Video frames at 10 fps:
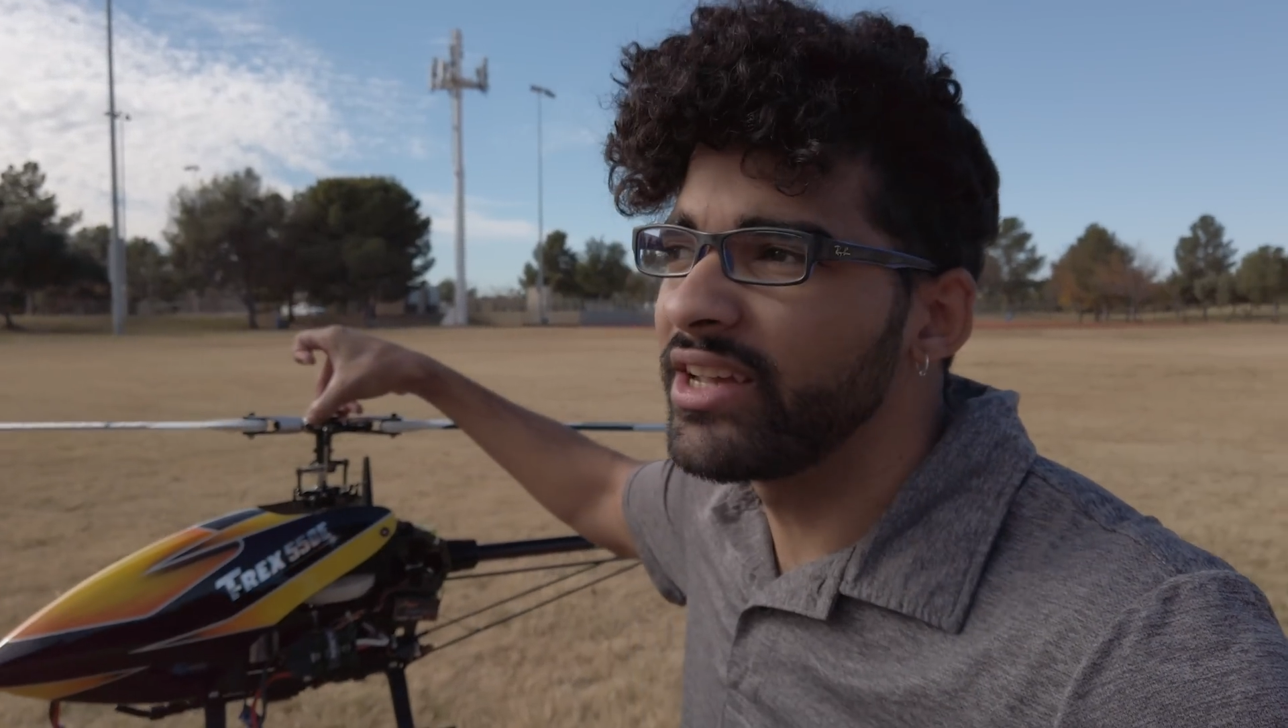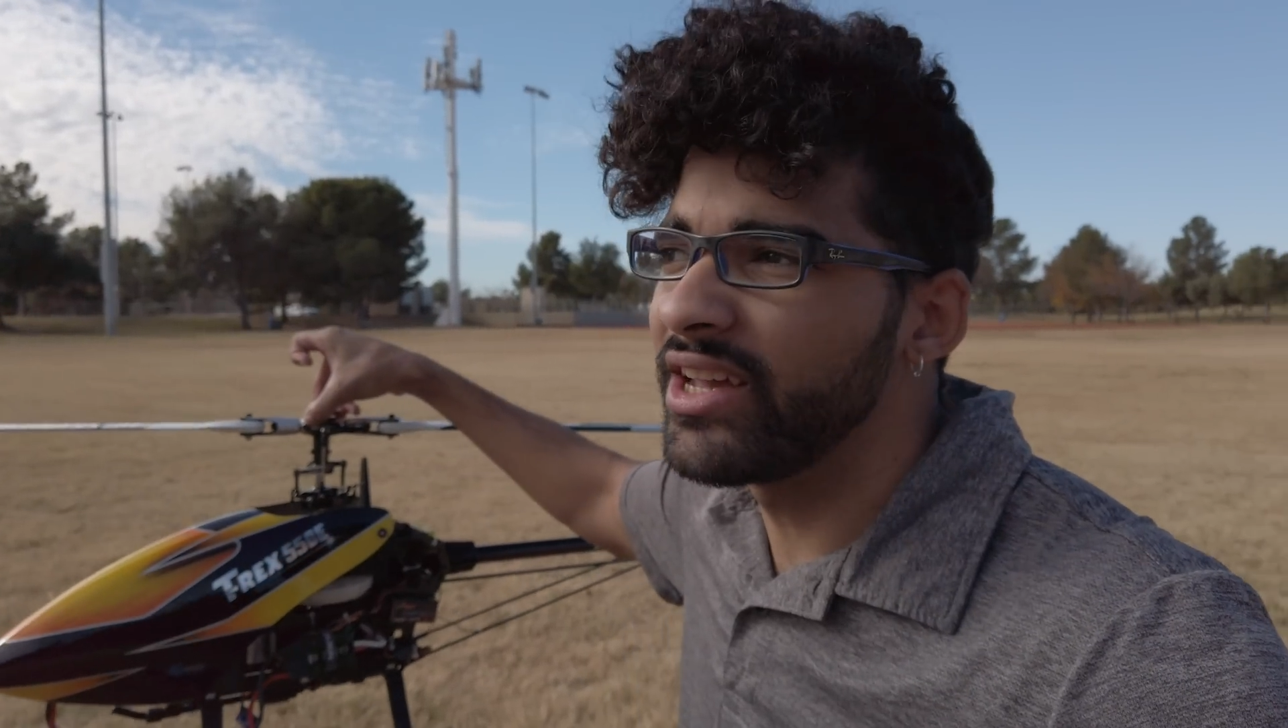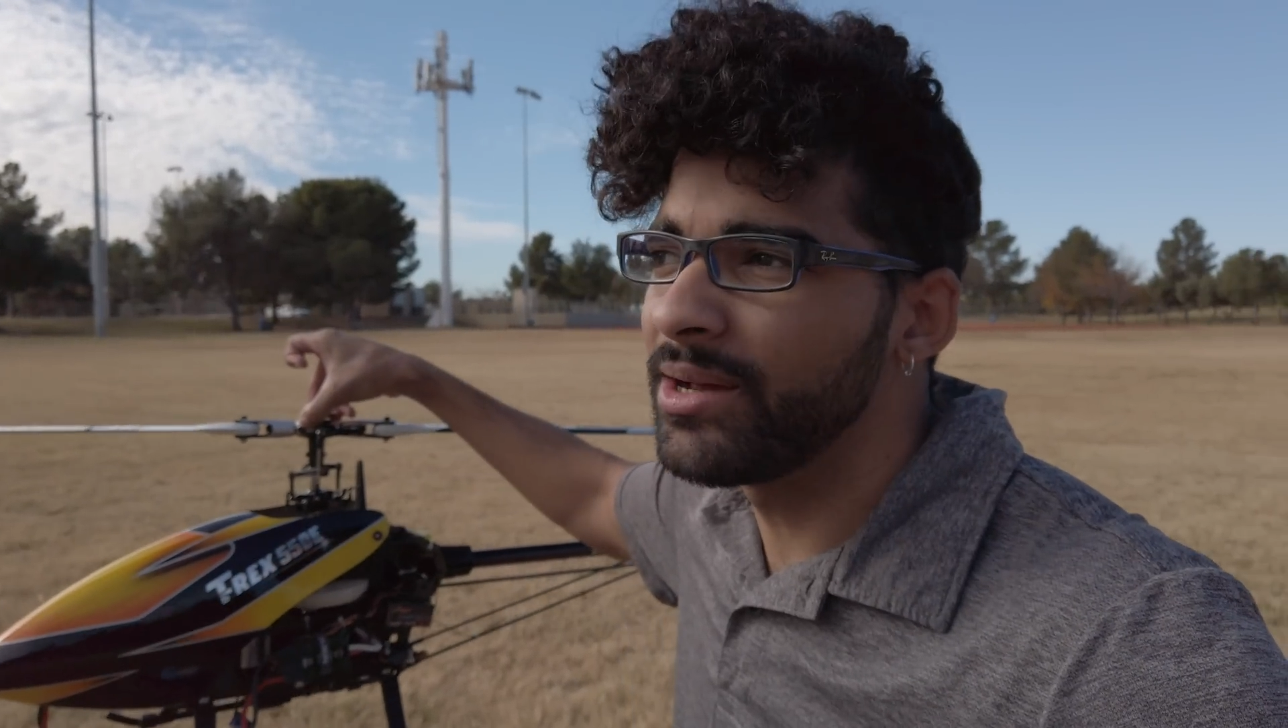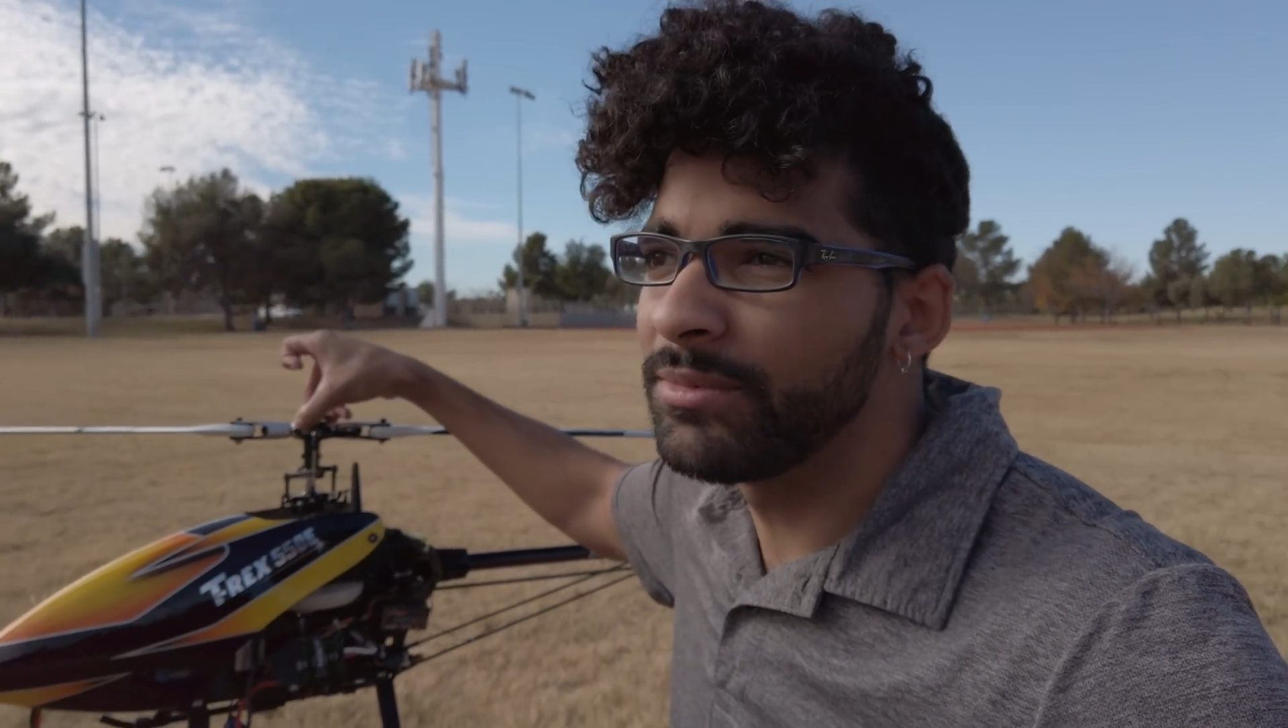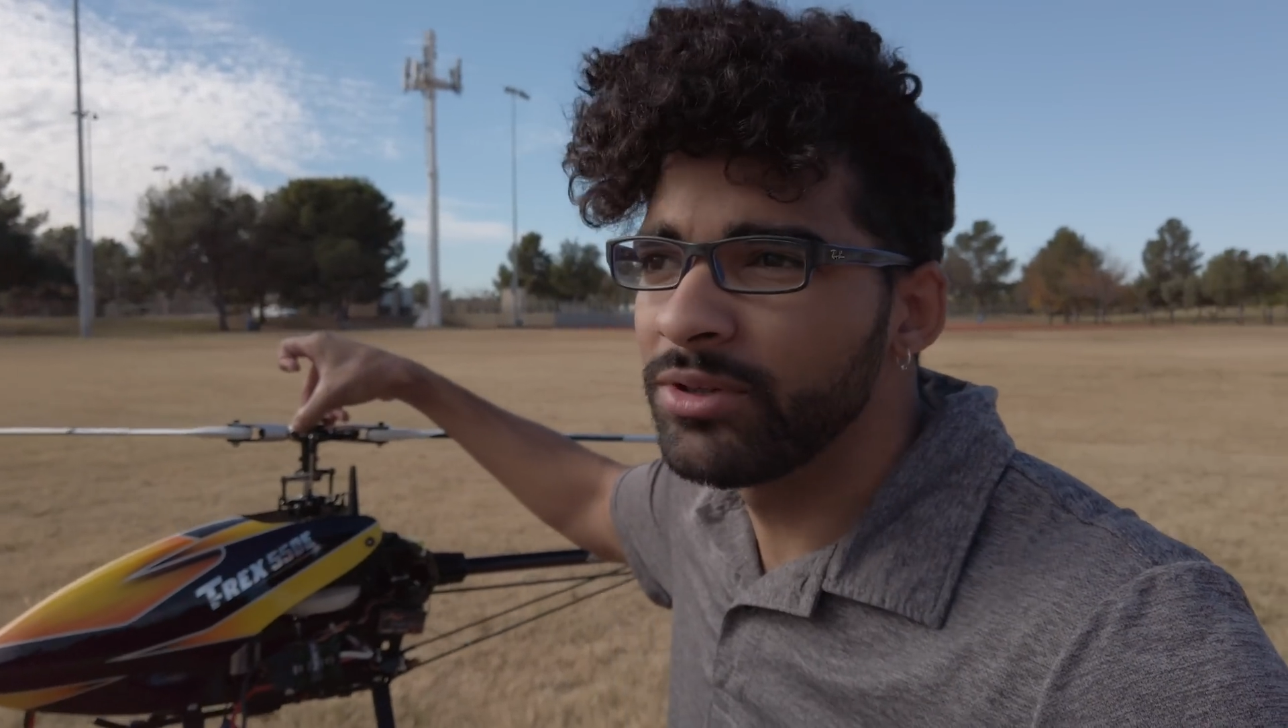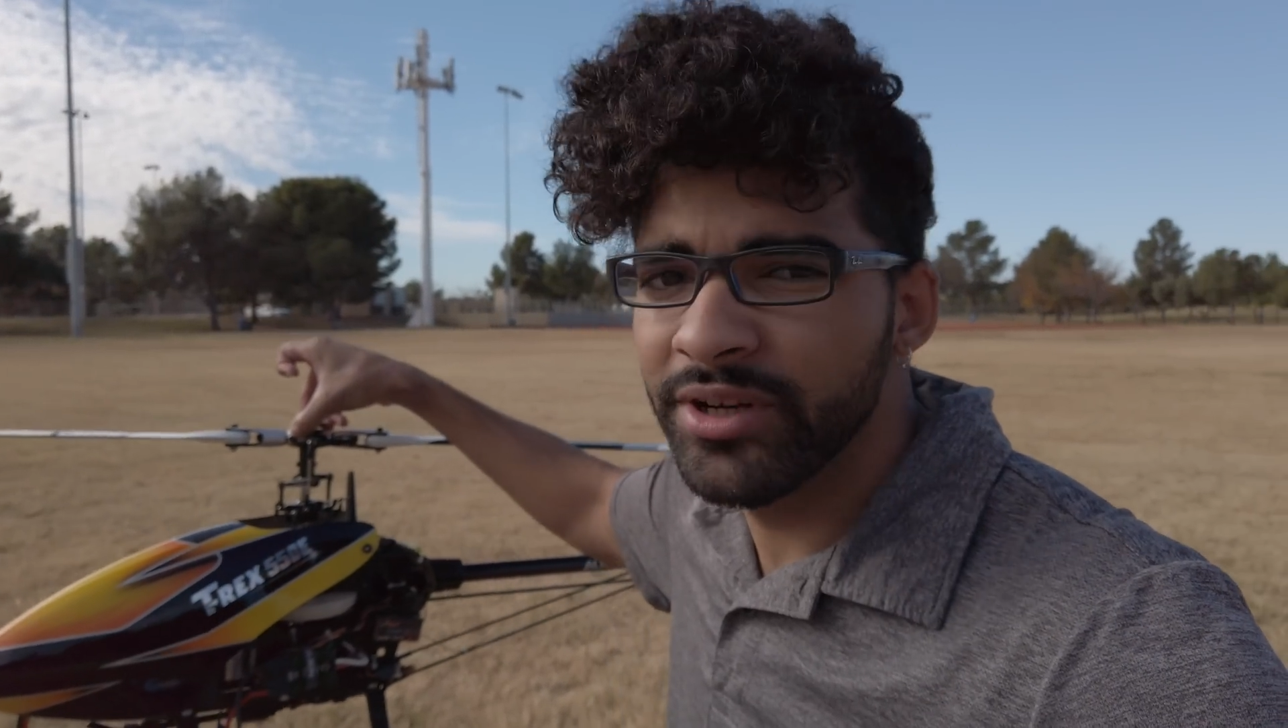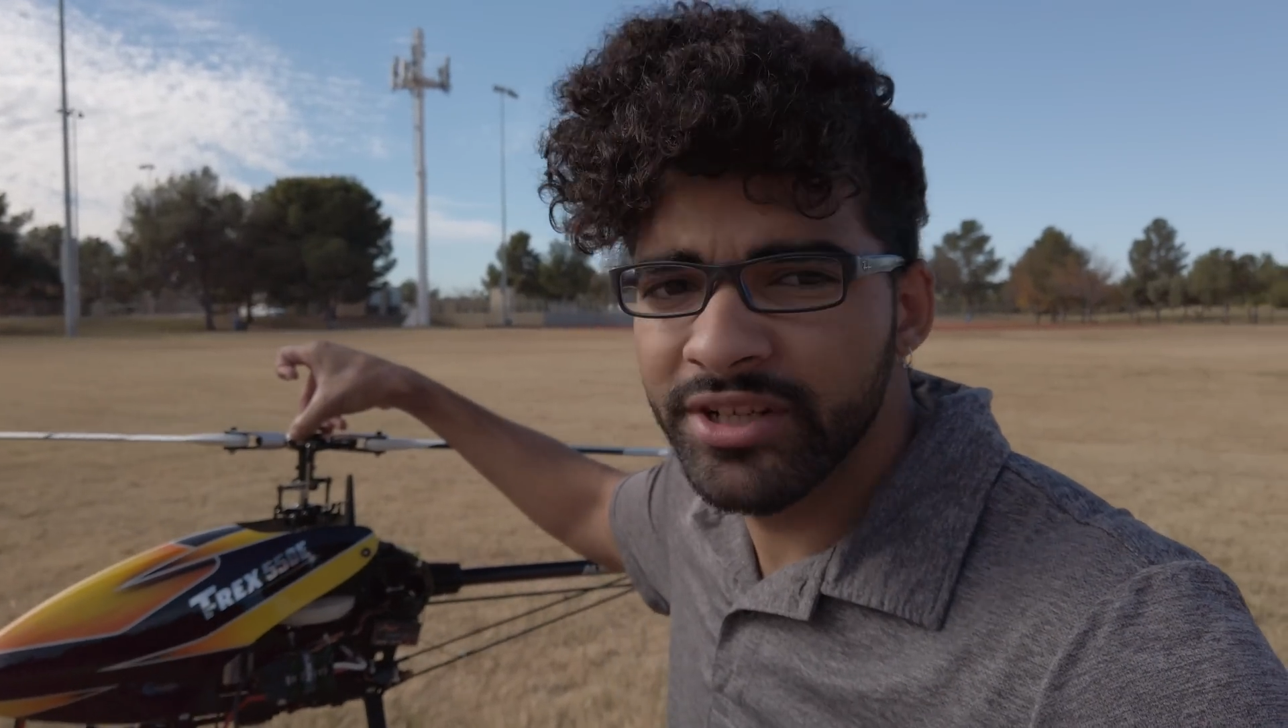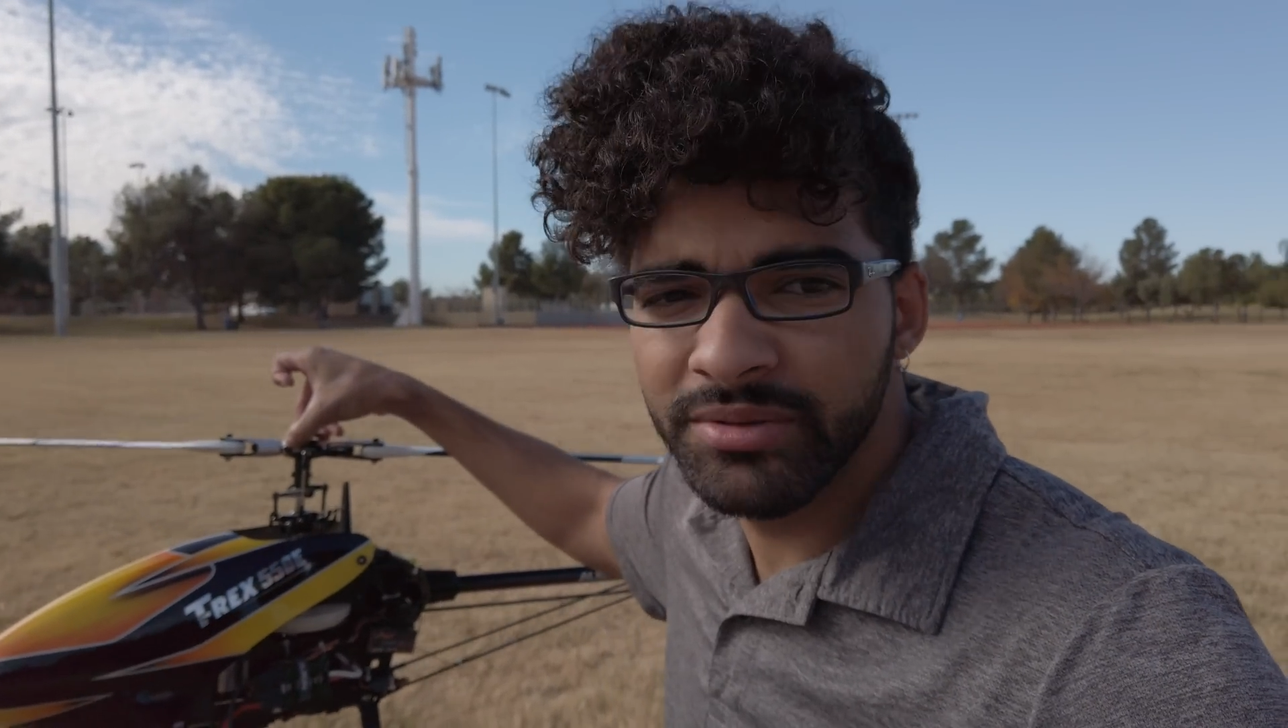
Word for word: and I'm going